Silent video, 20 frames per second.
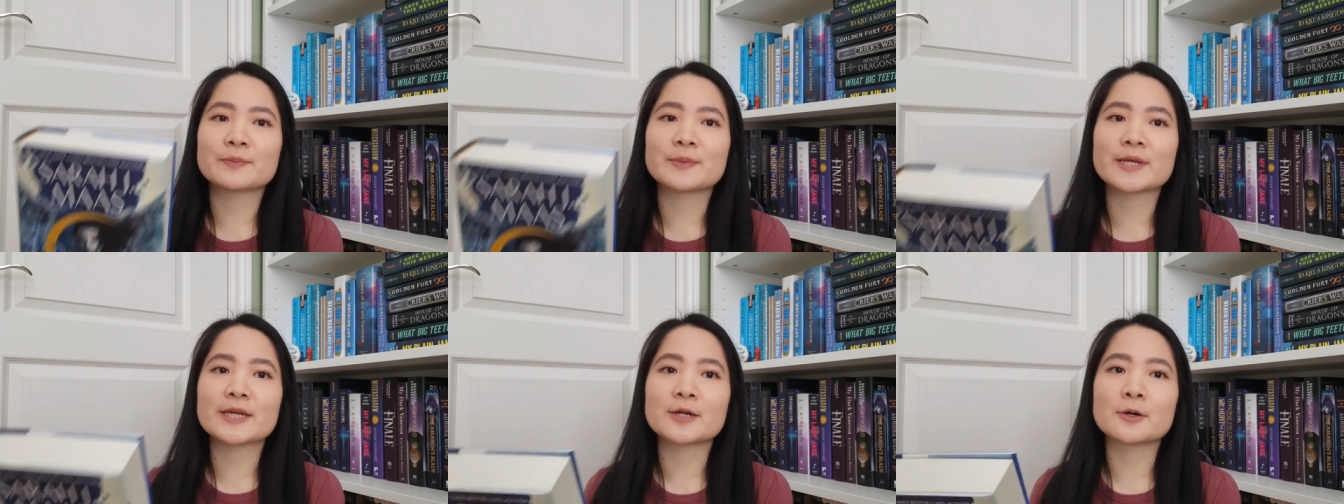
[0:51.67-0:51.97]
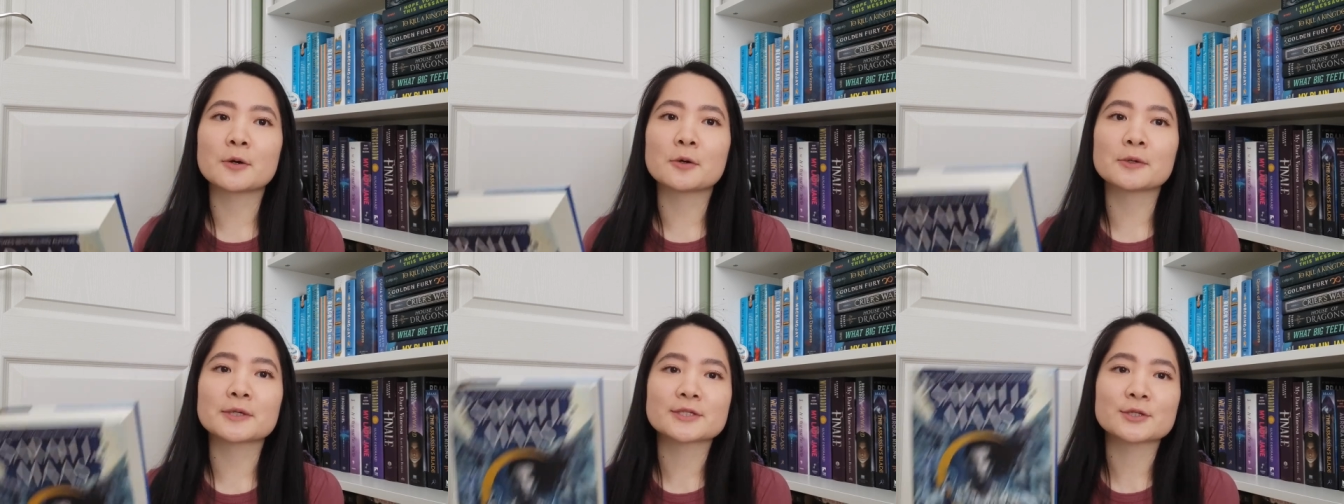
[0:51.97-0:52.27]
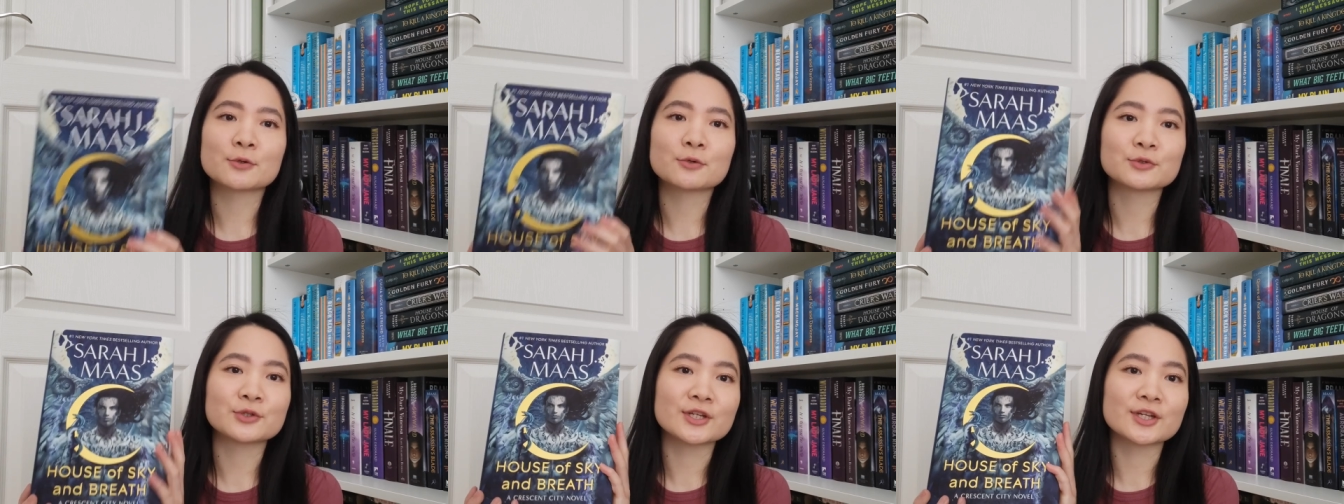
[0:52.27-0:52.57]
be always
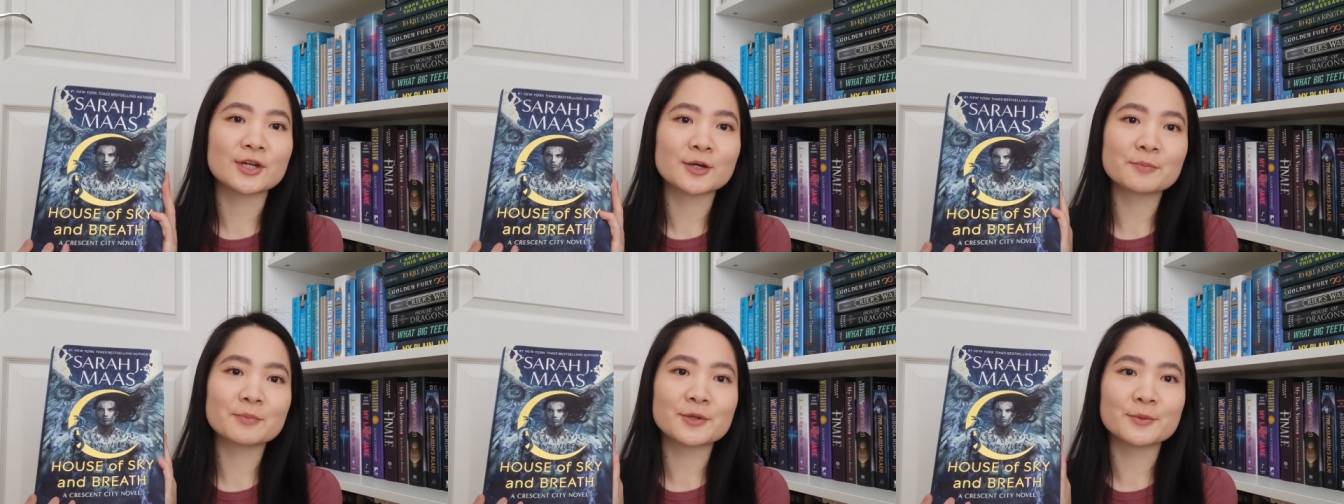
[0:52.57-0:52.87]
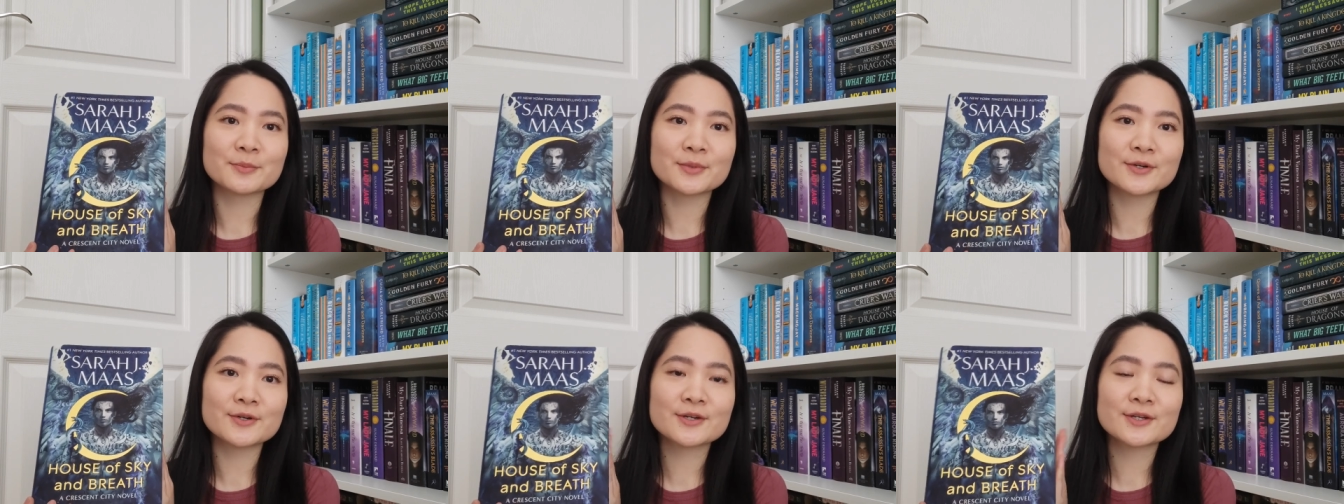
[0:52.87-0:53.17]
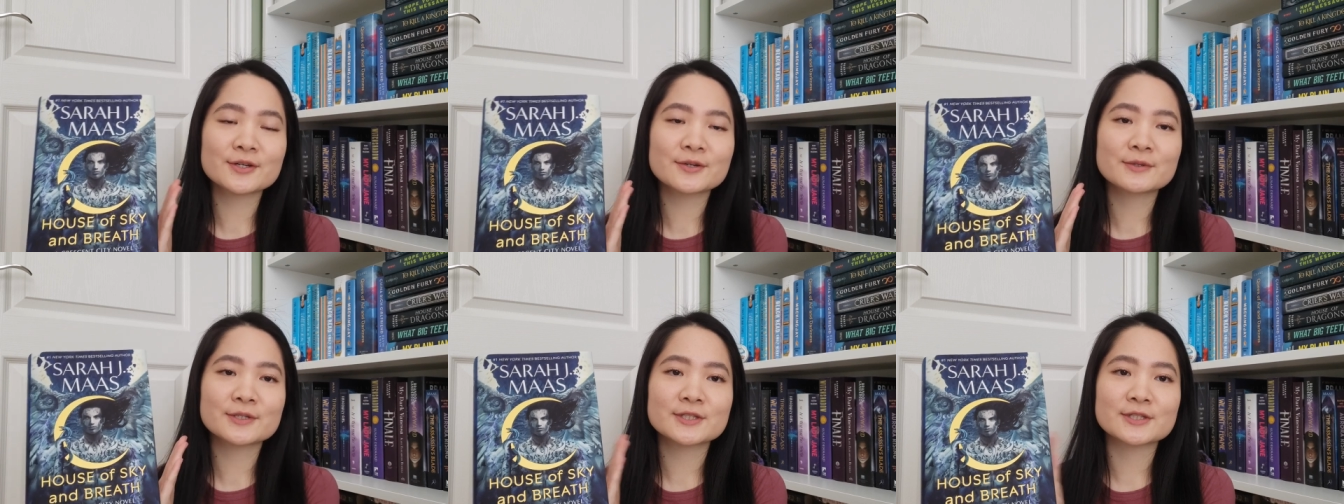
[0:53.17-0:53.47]
holding up the
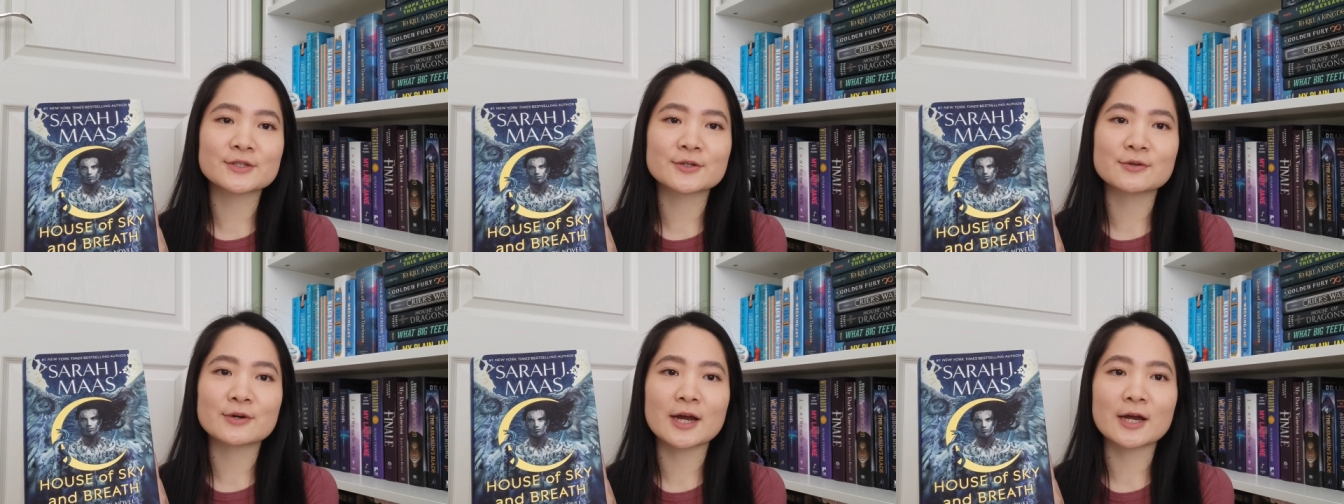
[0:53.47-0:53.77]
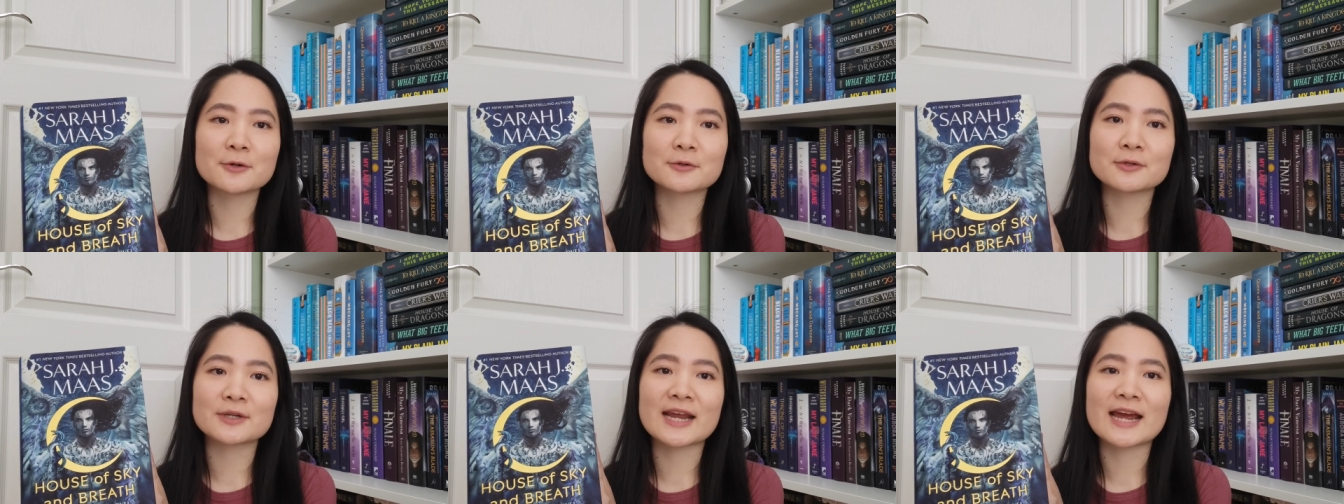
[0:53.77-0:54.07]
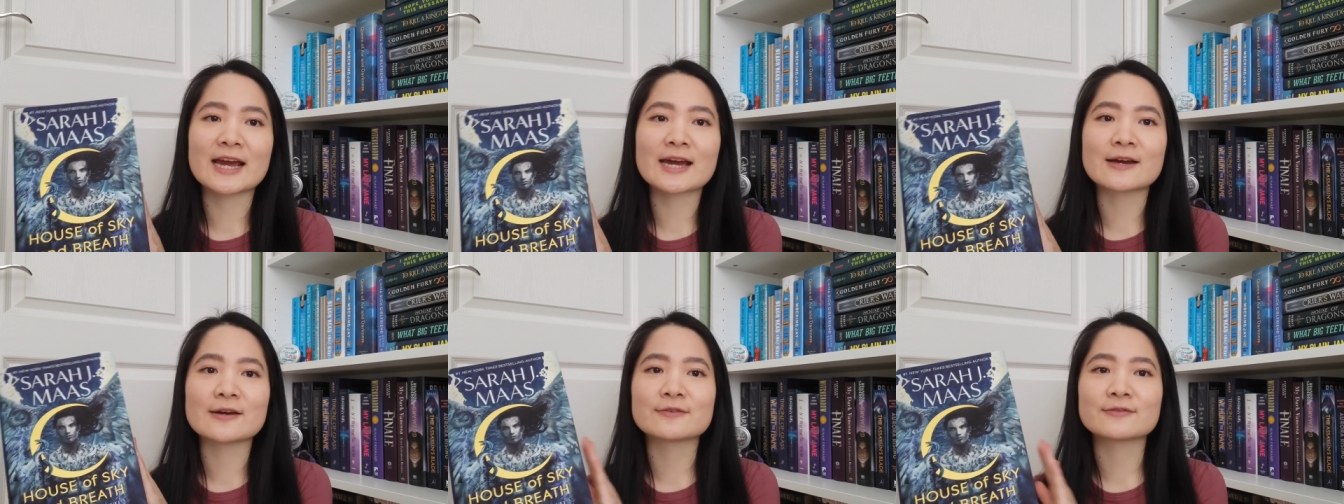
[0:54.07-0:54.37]
book so I will
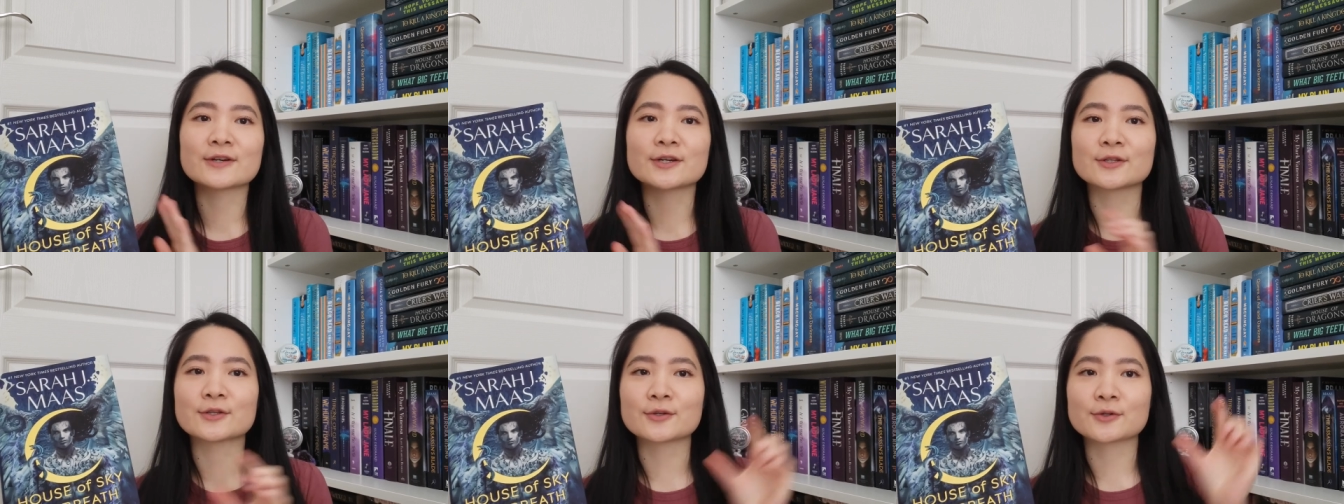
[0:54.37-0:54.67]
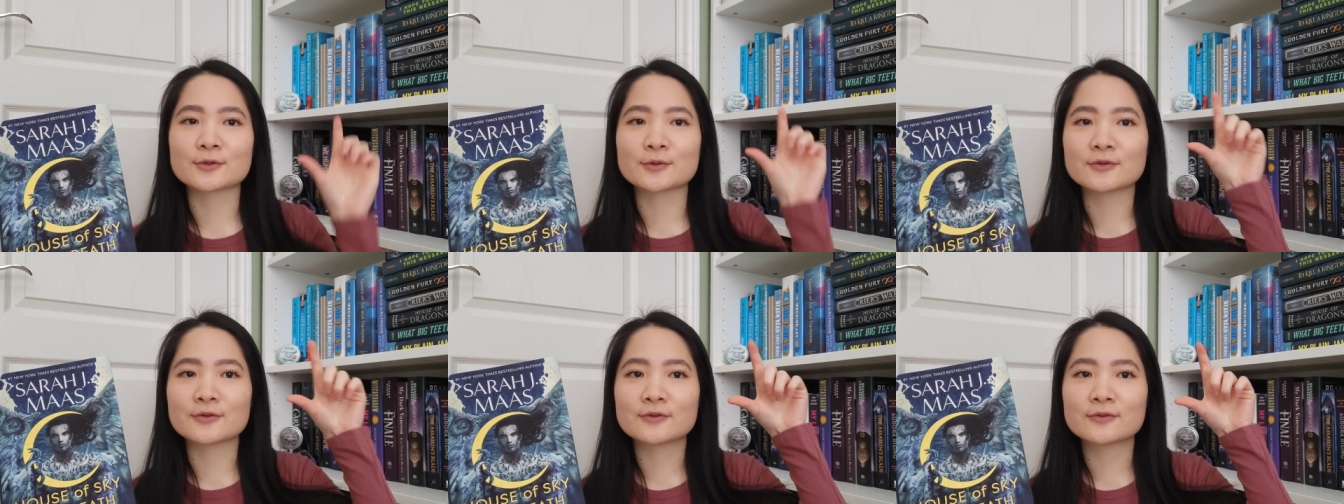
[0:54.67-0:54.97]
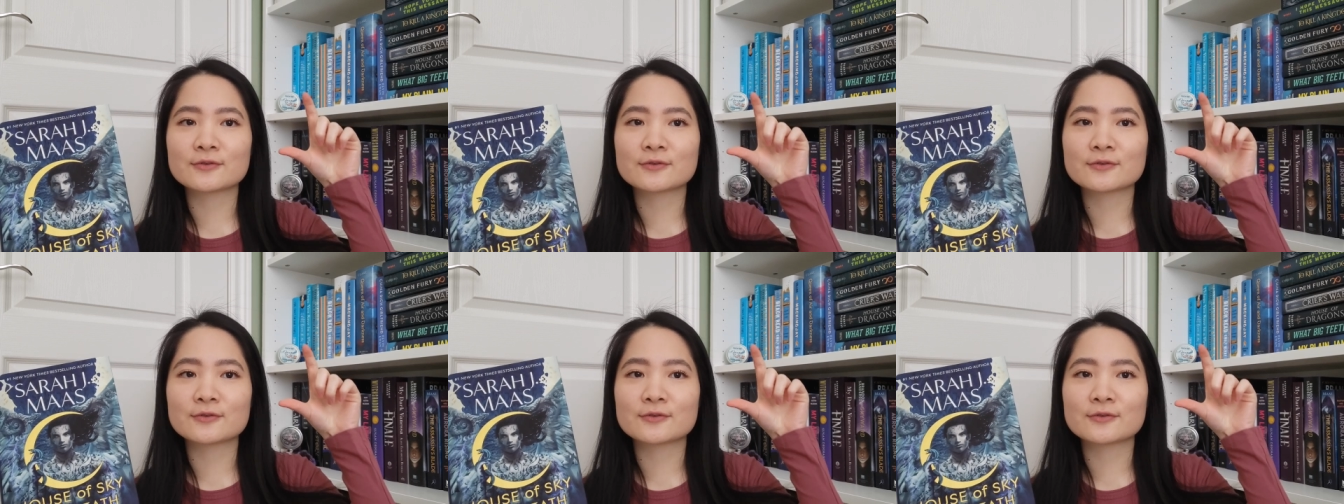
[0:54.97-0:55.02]
have a little